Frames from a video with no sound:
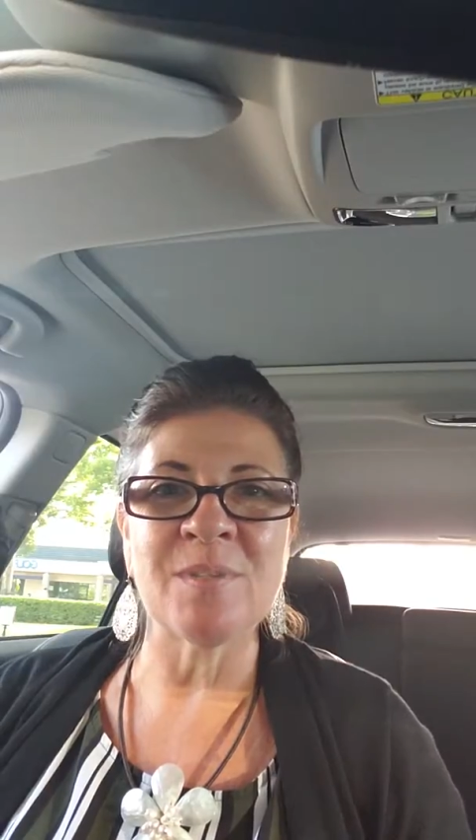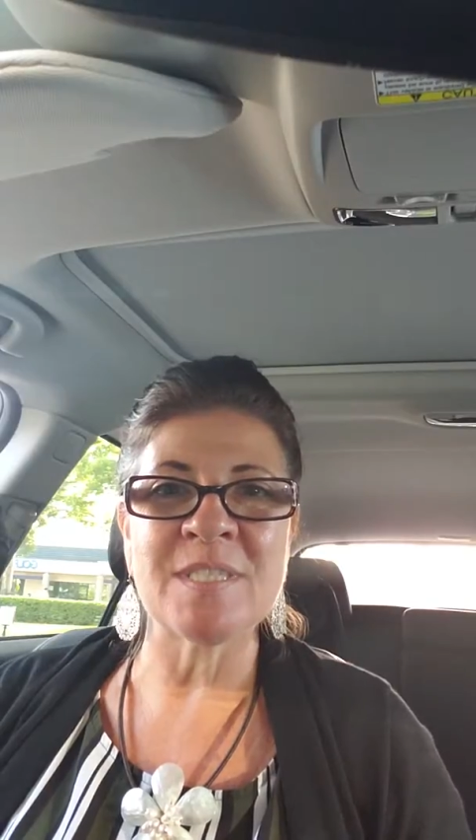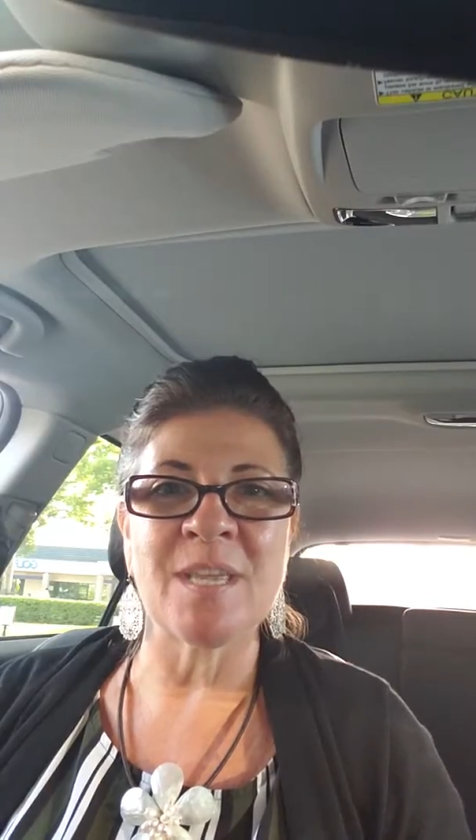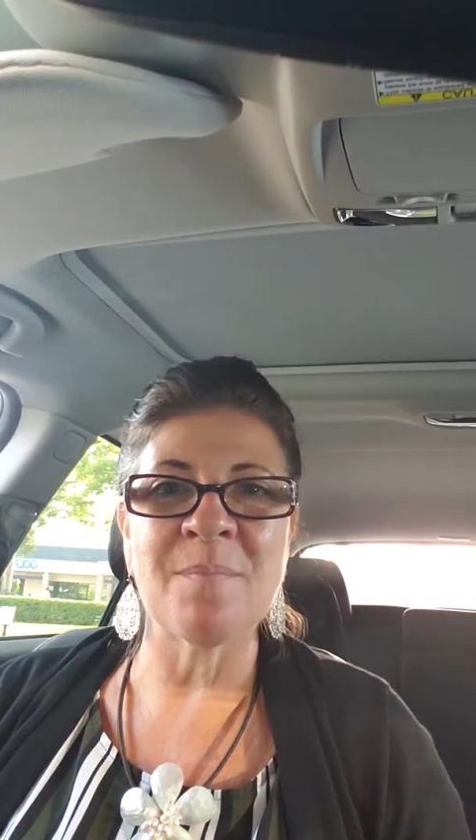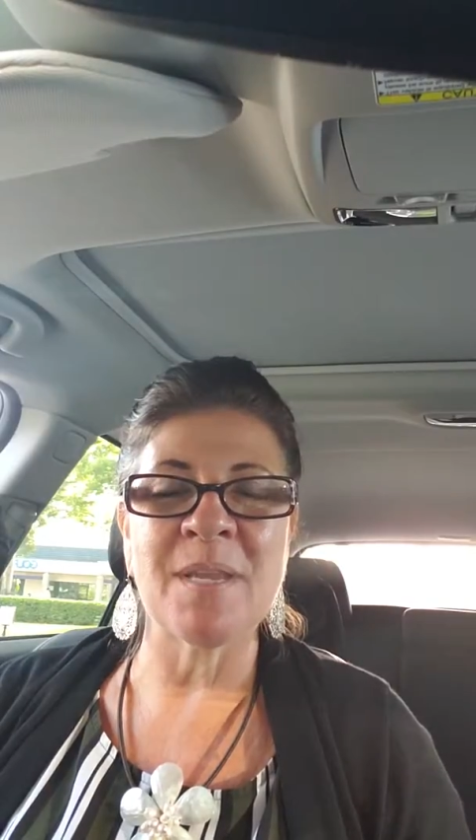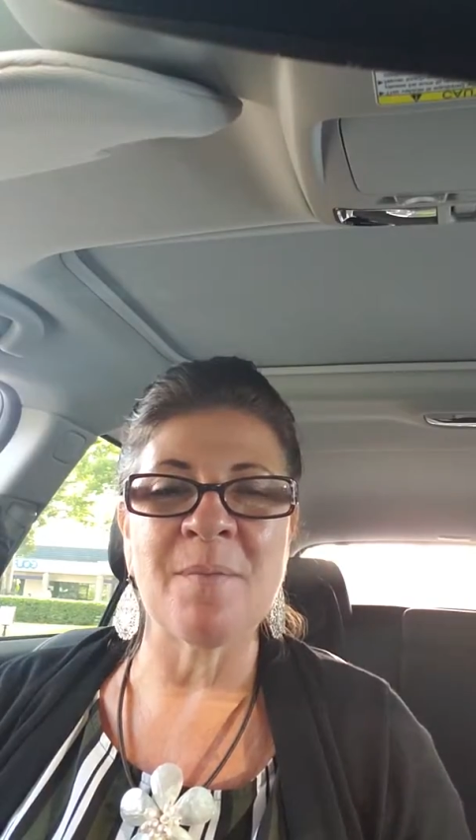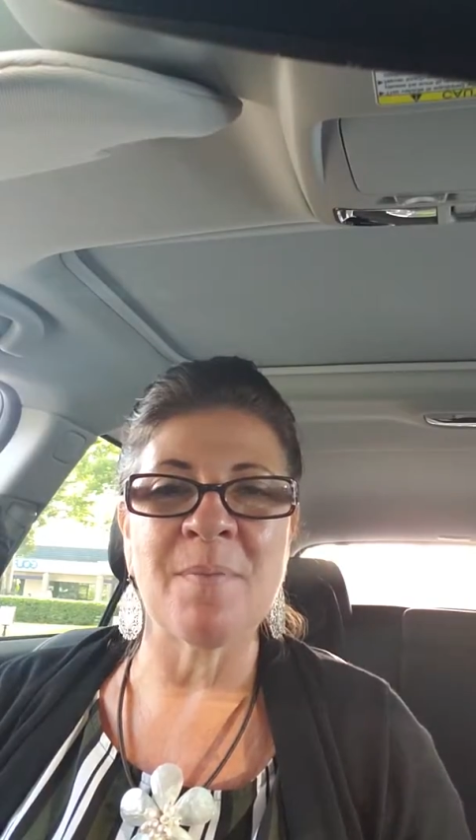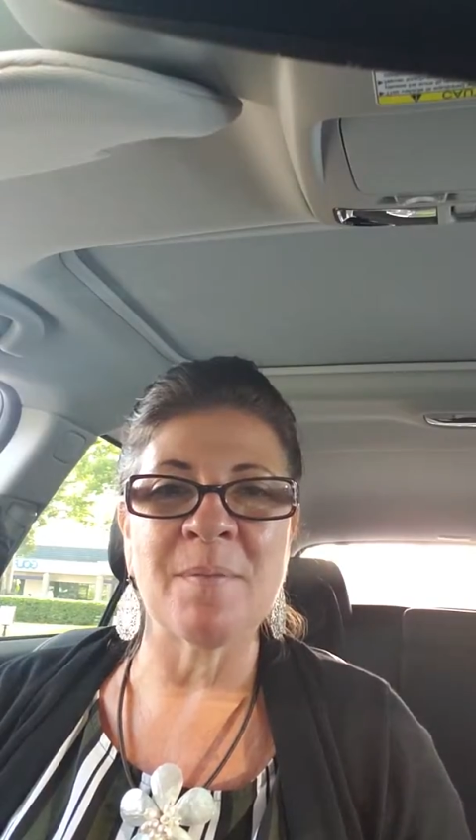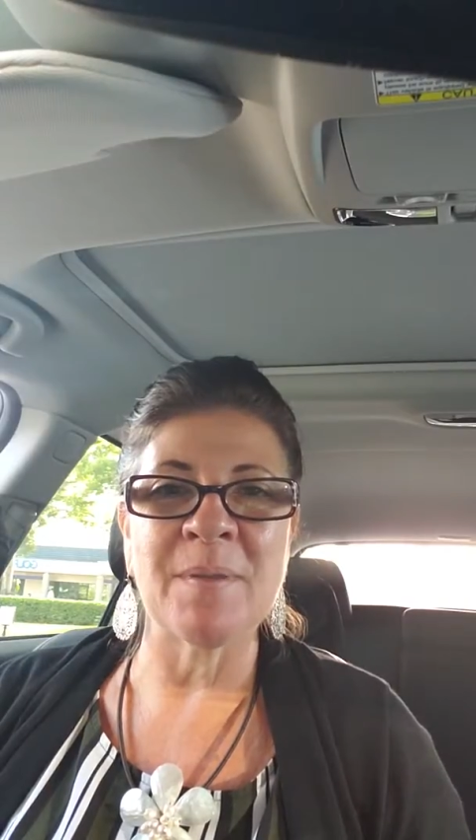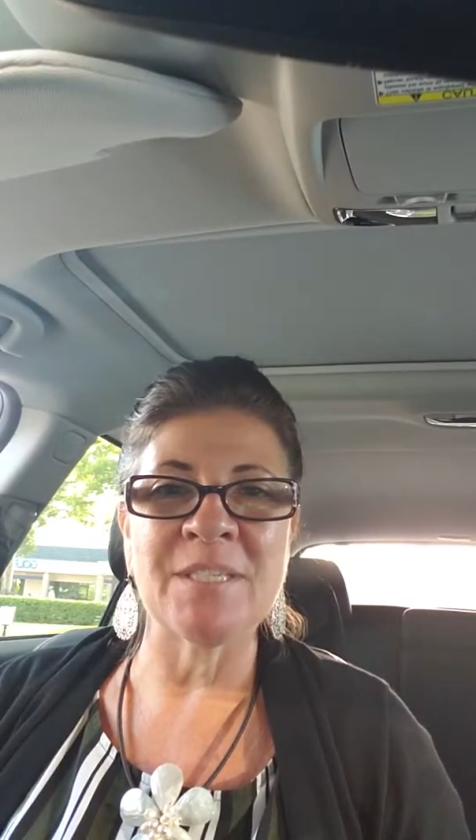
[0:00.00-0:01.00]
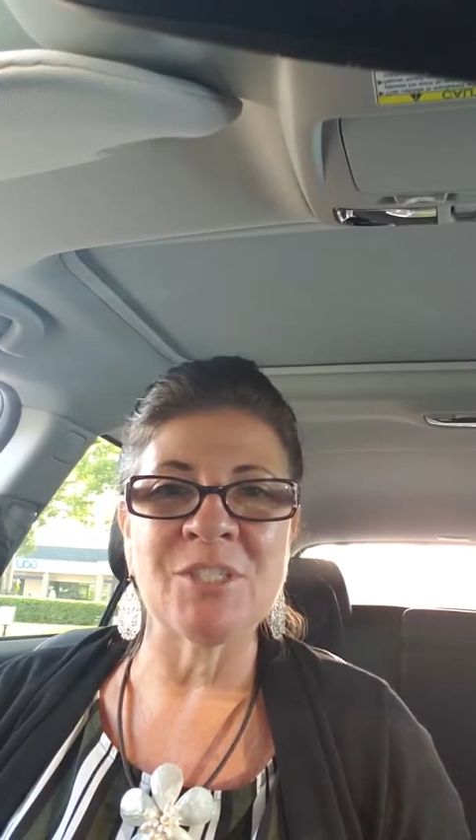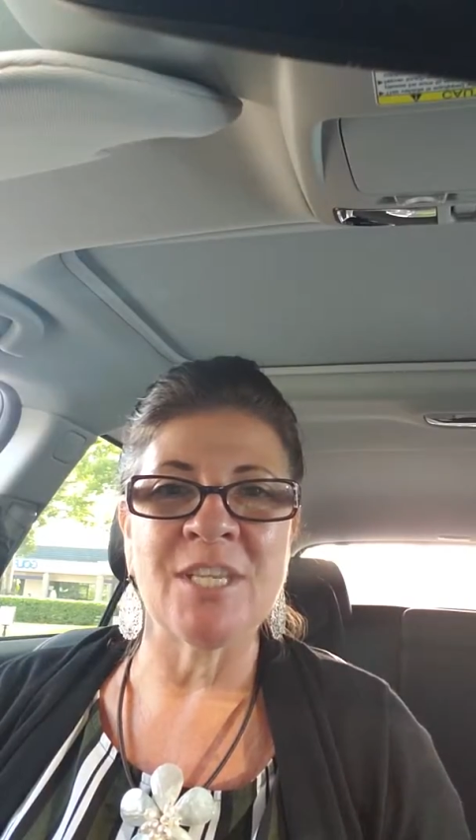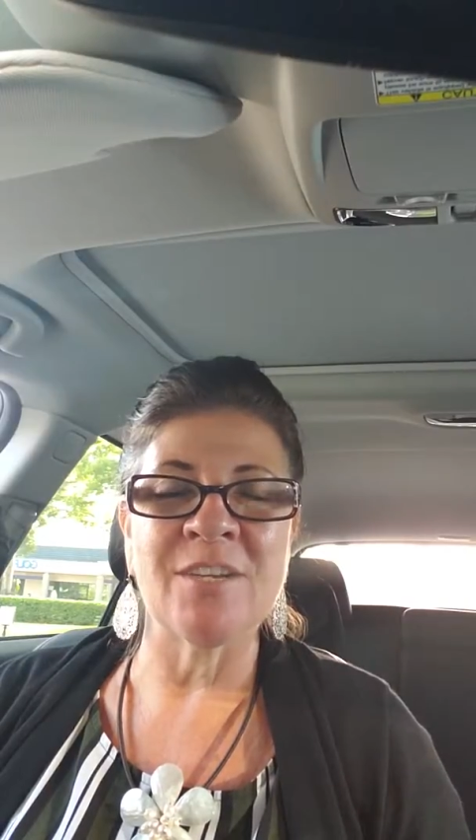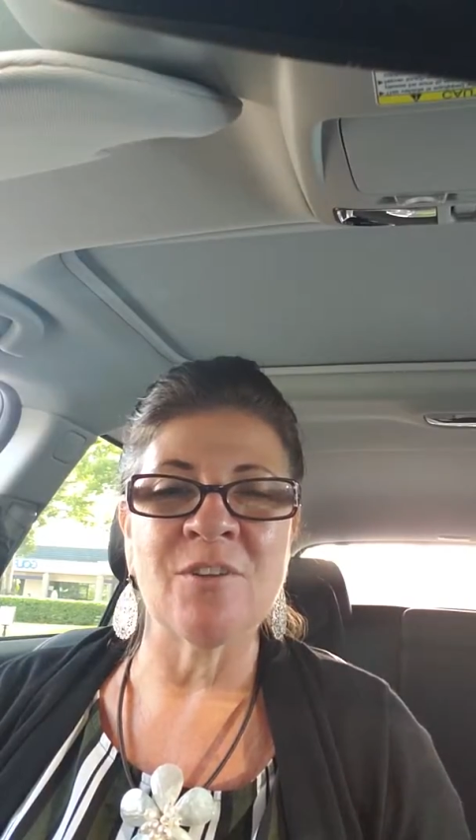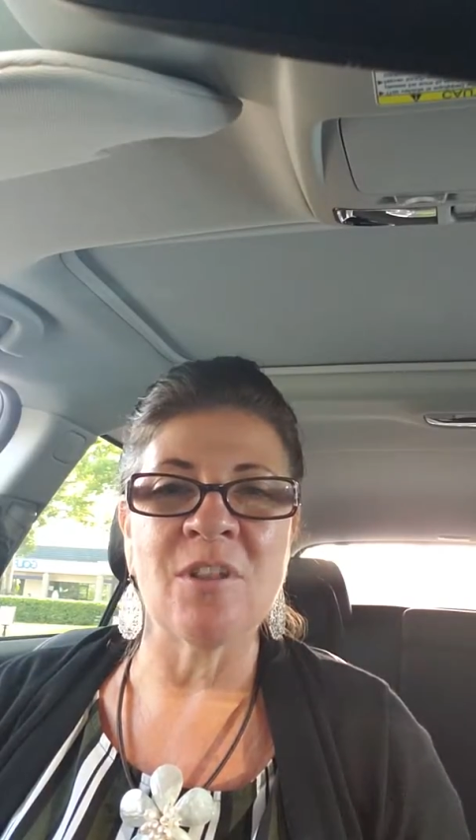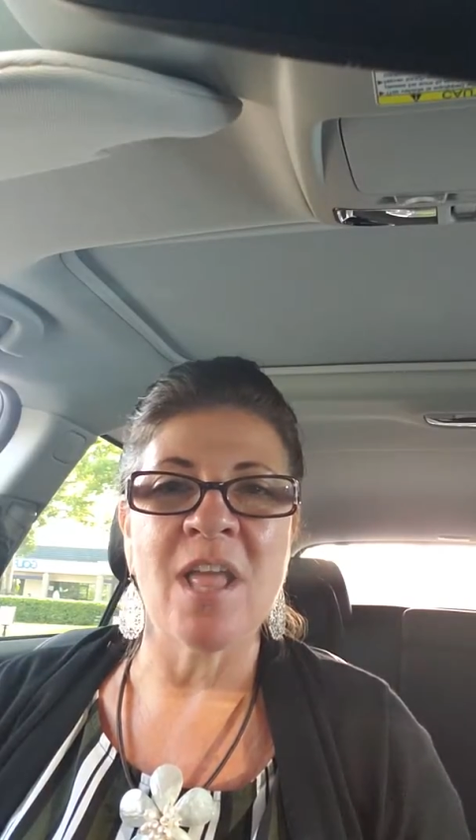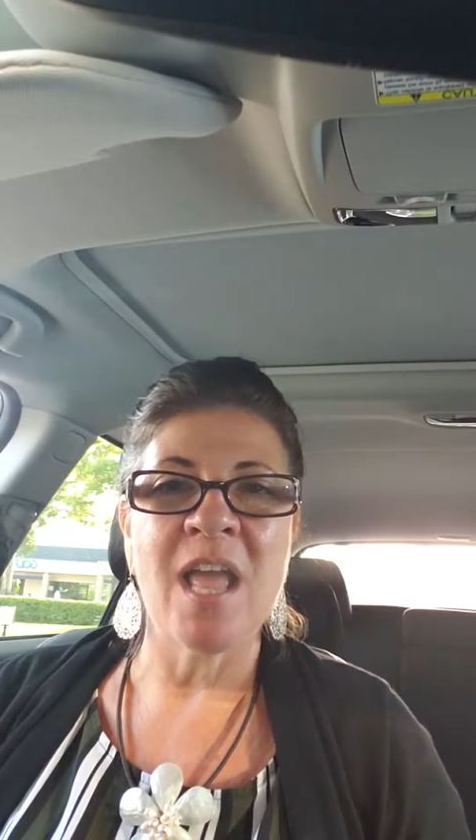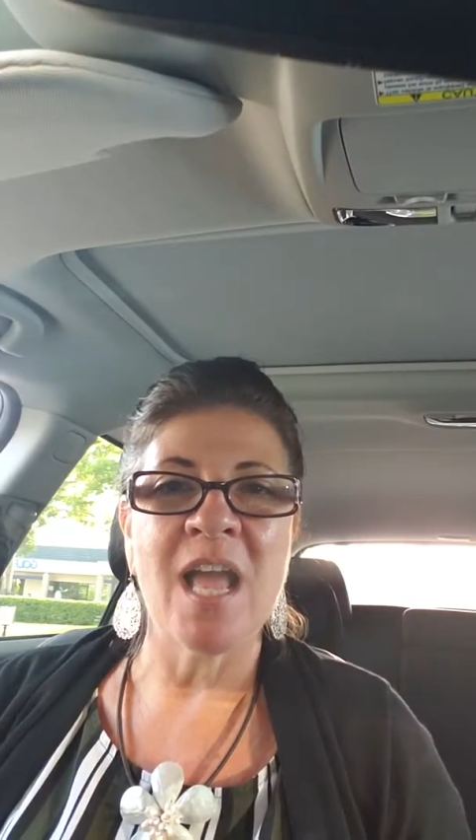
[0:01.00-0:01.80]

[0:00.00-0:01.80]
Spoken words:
what's coming up on my channel.